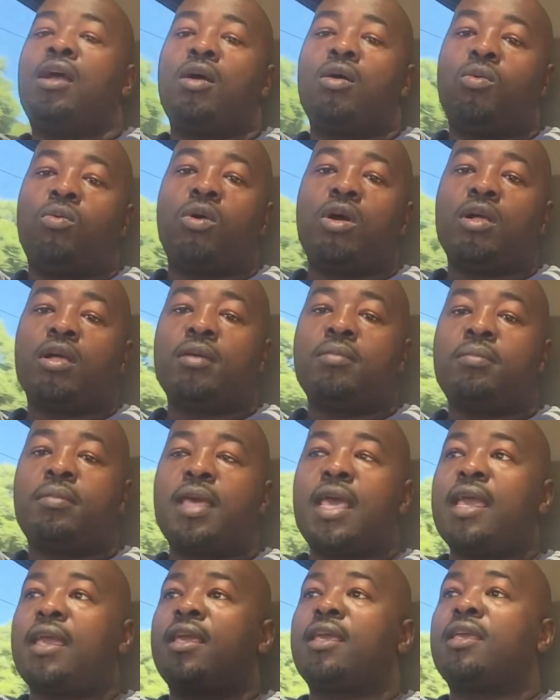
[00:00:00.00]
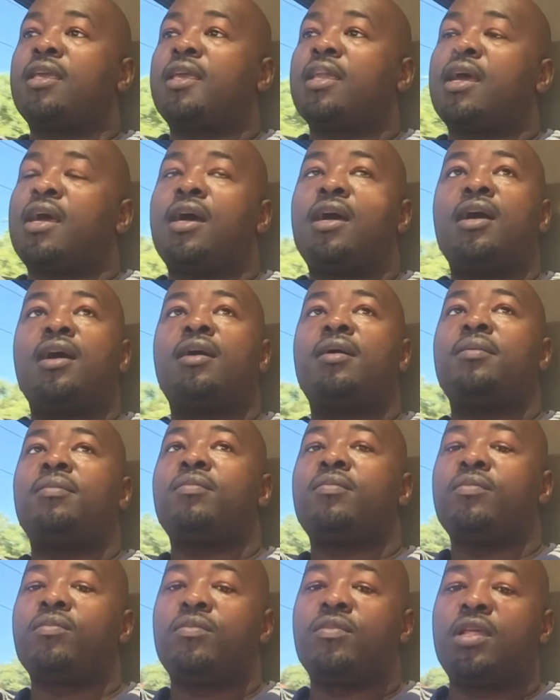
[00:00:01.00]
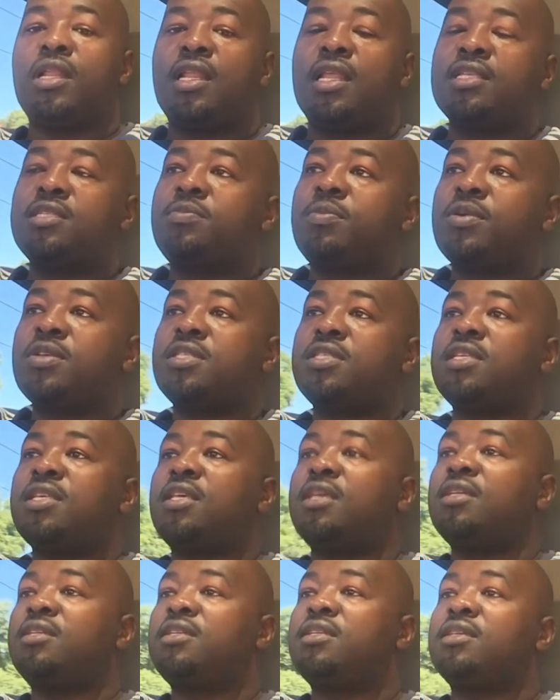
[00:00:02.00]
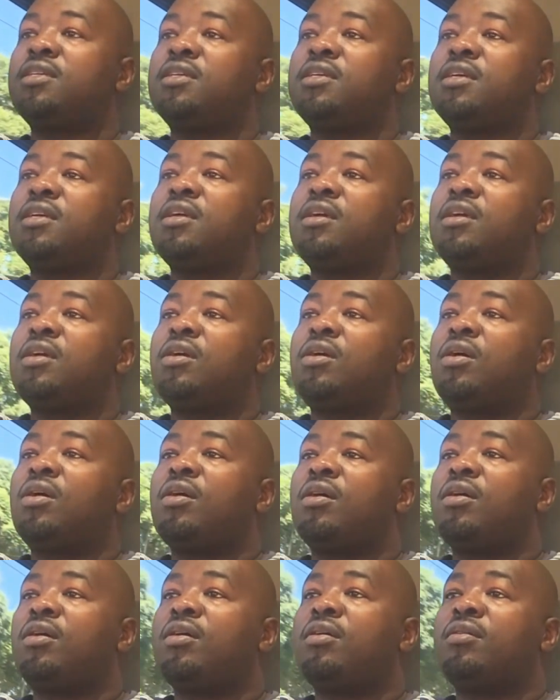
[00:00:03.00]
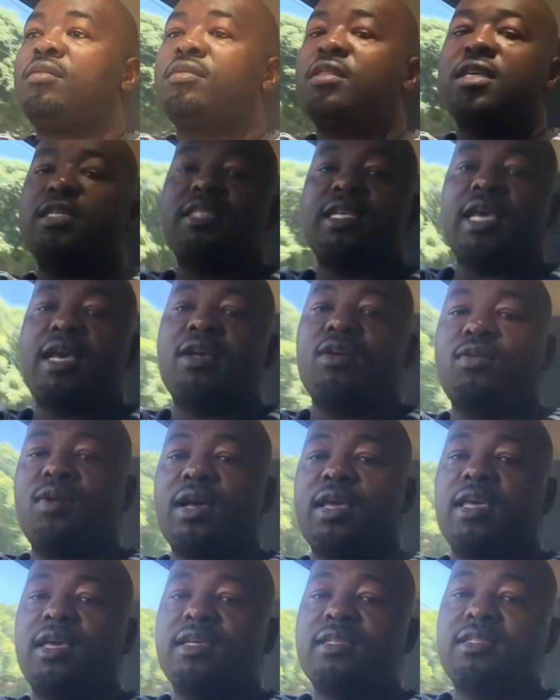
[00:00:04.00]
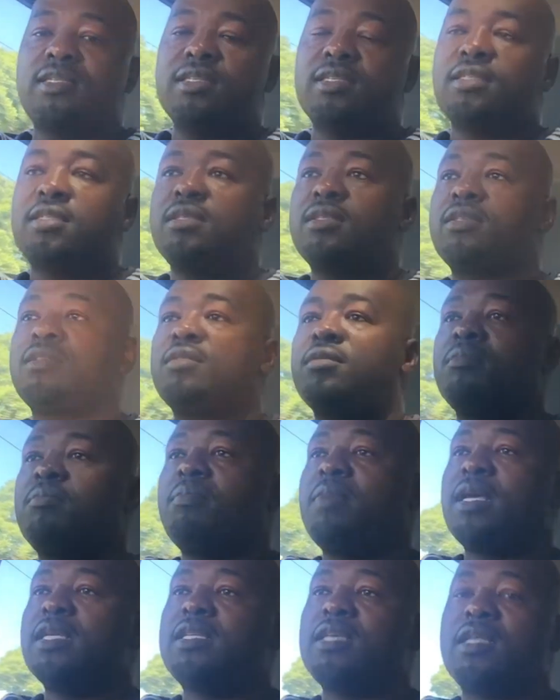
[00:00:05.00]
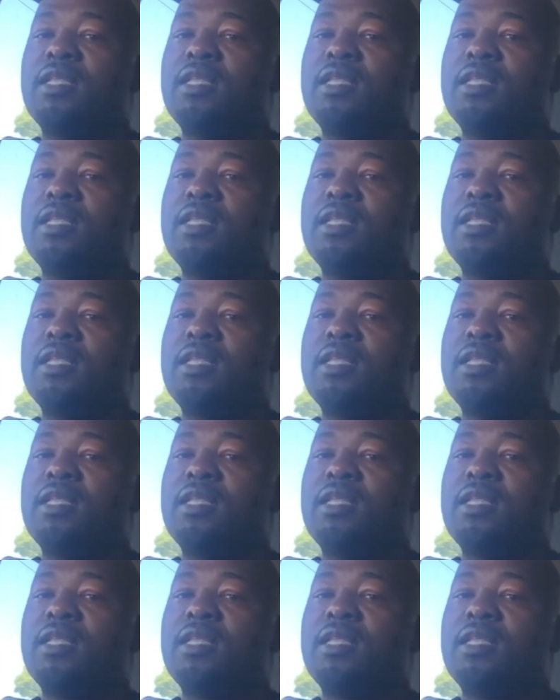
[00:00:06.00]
Welcome back. Let's proceed. This angle, I guess, is better